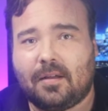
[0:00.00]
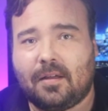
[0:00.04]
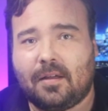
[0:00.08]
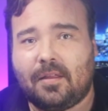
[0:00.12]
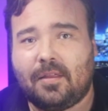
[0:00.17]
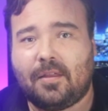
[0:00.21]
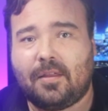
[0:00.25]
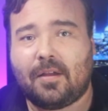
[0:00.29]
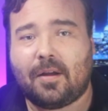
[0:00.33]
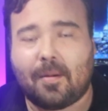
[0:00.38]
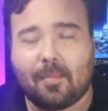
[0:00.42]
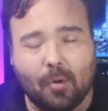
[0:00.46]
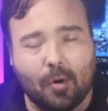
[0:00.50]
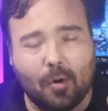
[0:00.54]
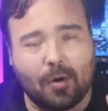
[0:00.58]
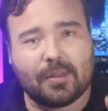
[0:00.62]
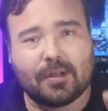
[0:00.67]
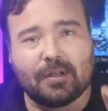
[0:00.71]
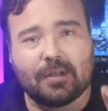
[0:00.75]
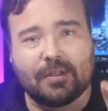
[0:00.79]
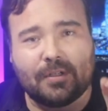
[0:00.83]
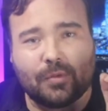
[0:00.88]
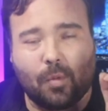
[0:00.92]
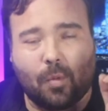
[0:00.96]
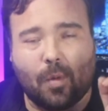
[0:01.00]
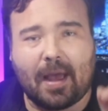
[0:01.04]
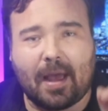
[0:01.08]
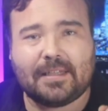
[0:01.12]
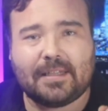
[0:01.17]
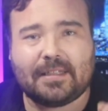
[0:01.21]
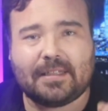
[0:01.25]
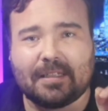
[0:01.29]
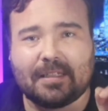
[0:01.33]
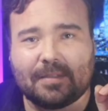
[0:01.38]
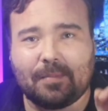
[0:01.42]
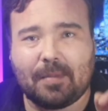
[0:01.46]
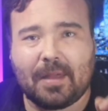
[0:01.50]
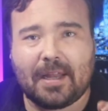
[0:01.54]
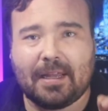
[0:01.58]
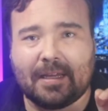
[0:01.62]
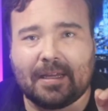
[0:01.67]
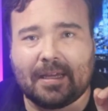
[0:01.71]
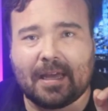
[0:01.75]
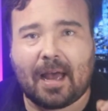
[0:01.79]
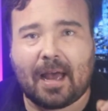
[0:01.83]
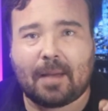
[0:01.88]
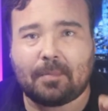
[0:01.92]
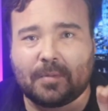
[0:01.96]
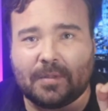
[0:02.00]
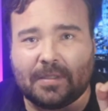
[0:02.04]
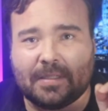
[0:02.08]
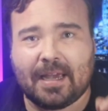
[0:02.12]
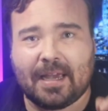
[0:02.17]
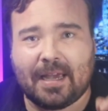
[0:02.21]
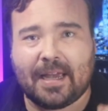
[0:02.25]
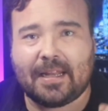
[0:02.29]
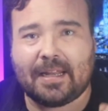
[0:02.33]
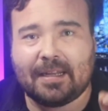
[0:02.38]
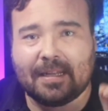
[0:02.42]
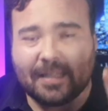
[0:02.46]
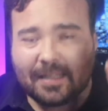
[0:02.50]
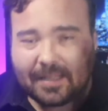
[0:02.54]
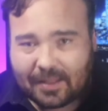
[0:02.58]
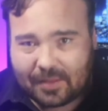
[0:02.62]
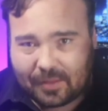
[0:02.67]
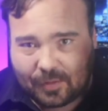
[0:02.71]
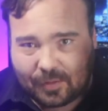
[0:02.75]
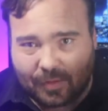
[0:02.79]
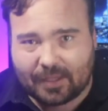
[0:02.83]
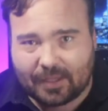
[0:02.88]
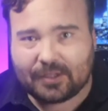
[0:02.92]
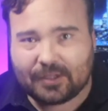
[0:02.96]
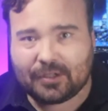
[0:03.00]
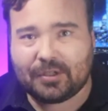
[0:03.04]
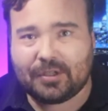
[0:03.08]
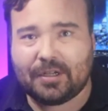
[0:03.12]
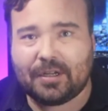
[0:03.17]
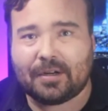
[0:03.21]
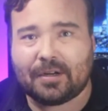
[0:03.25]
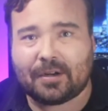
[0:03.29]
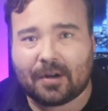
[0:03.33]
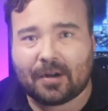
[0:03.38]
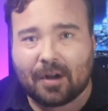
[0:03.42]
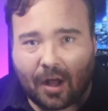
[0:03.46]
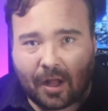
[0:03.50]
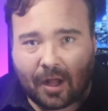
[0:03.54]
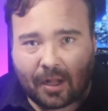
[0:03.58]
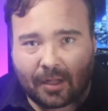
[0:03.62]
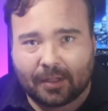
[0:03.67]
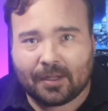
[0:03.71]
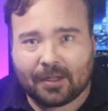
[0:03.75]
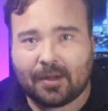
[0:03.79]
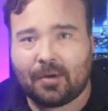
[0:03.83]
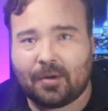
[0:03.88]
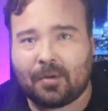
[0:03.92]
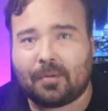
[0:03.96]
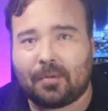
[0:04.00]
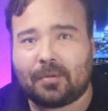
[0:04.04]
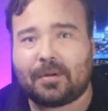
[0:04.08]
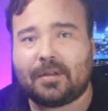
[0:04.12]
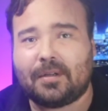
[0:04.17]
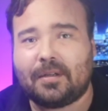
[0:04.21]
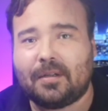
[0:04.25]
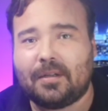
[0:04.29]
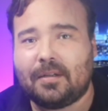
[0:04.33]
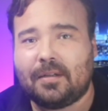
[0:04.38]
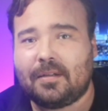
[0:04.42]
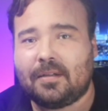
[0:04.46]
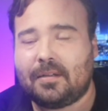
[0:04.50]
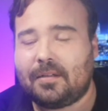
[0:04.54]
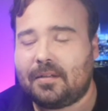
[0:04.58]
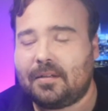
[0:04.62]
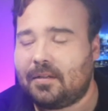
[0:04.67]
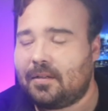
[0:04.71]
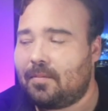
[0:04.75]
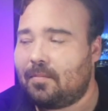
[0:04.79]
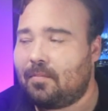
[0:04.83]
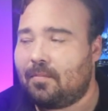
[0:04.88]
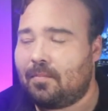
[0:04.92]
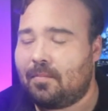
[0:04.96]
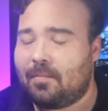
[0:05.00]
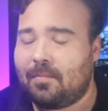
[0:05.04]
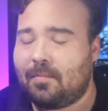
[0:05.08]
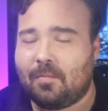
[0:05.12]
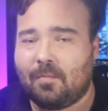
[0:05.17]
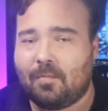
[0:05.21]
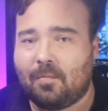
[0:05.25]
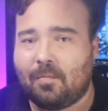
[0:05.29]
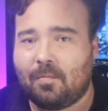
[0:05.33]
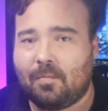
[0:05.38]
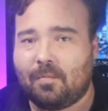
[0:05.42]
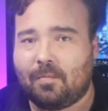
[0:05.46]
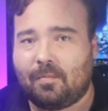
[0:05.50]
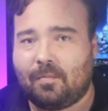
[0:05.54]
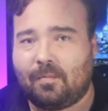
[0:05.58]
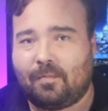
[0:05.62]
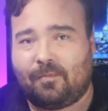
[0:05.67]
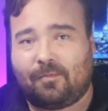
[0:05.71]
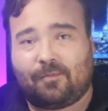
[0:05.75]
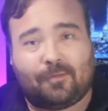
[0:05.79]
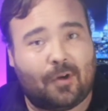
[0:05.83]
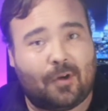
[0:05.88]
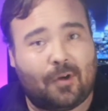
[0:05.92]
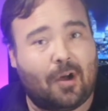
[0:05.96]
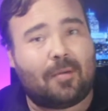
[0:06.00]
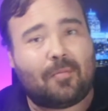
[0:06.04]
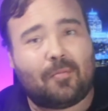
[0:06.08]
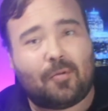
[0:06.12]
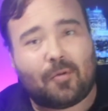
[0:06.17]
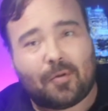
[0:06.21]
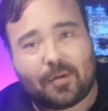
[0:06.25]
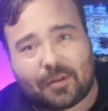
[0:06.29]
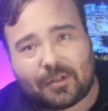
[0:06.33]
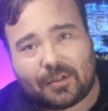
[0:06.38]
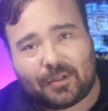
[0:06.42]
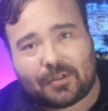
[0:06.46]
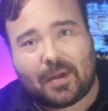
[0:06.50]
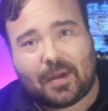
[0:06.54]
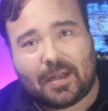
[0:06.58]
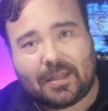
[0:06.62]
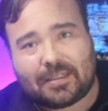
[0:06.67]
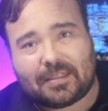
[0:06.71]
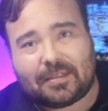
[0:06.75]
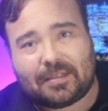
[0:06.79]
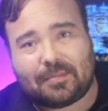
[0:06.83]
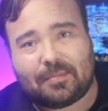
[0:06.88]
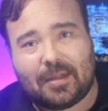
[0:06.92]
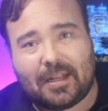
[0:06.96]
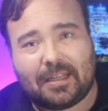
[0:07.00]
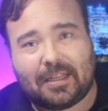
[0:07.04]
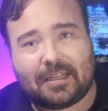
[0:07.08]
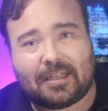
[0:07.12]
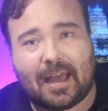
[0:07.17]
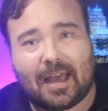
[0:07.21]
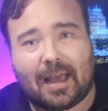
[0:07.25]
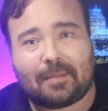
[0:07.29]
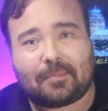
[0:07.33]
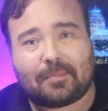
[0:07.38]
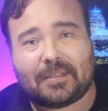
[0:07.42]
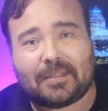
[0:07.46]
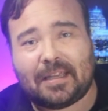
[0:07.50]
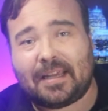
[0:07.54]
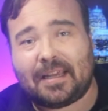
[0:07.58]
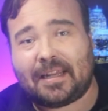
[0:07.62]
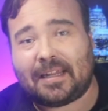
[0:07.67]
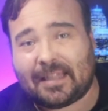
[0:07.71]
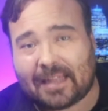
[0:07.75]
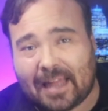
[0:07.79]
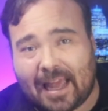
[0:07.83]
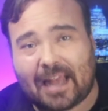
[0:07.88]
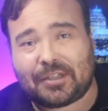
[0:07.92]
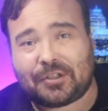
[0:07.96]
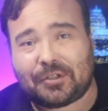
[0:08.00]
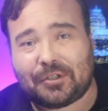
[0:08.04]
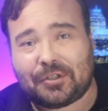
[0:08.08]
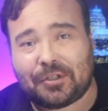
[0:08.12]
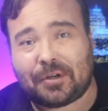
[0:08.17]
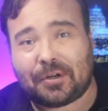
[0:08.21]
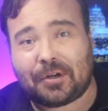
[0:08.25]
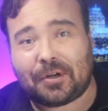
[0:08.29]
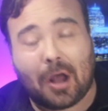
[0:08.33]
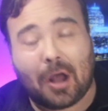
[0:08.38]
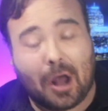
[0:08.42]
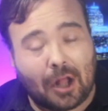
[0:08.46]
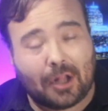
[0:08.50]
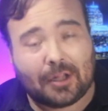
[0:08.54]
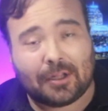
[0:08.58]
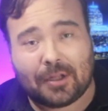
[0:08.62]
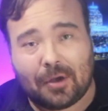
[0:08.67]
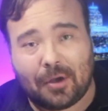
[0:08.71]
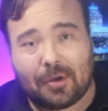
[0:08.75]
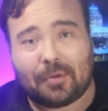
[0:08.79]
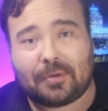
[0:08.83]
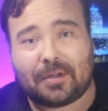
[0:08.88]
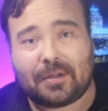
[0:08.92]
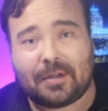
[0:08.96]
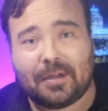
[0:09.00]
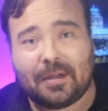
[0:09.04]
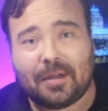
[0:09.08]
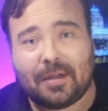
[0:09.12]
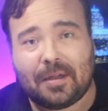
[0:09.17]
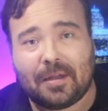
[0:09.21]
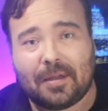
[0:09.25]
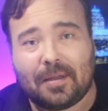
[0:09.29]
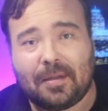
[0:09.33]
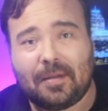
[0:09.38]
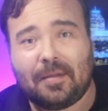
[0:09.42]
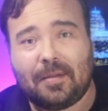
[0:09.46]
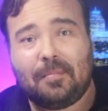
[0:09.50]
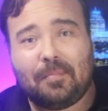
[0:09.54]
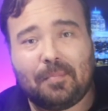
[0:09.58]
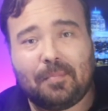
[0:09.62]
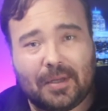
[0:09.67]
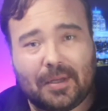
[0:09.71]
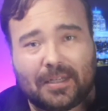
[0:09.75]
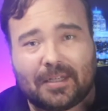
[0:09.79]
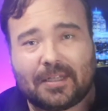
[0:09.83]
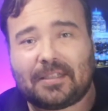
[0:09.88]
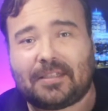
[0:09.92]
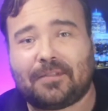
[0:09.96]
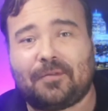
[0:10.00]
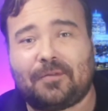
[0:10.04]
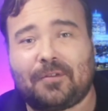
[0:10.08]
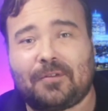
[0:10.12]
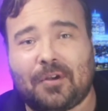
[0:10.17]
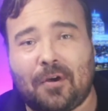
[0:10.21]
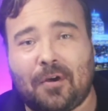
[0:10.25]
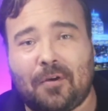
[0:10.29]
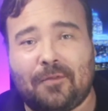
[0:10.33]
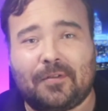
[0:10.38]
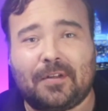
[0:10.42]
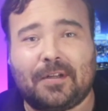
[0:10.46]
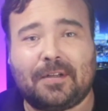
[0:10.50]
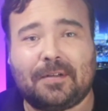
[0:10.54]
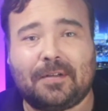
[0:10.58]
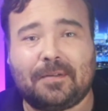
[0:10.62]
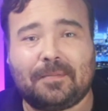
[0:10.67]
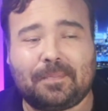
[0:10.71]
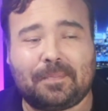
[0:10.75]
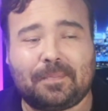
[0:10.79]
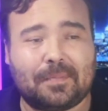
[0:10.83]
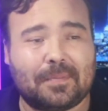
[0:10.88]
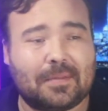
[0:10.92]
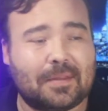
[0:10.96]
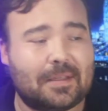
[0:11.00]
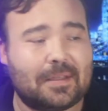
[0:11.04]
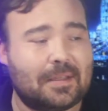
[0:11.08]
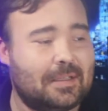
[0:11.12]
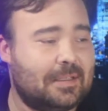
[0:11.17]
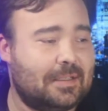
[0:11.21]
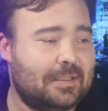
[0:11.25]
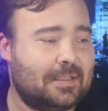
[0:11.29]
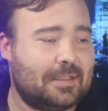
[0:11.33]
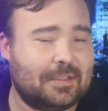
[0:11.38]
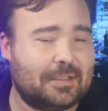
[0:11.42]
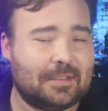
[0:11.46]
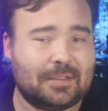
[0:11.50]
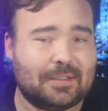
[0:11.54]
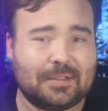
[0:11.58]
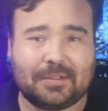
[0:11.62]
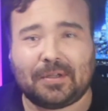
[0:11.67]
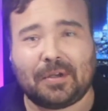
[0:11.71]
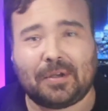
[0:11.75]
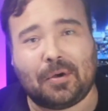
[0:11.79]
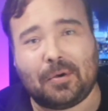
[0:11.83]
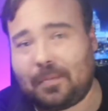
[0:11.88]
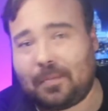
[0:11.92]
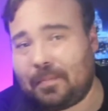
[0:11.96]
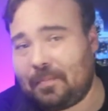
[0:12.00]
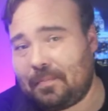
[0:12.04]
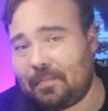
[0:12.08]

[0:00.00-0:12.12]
There are more than twice as many cops dead this year alone. Far more than twice as many cops dead last year alone because of COVID. So,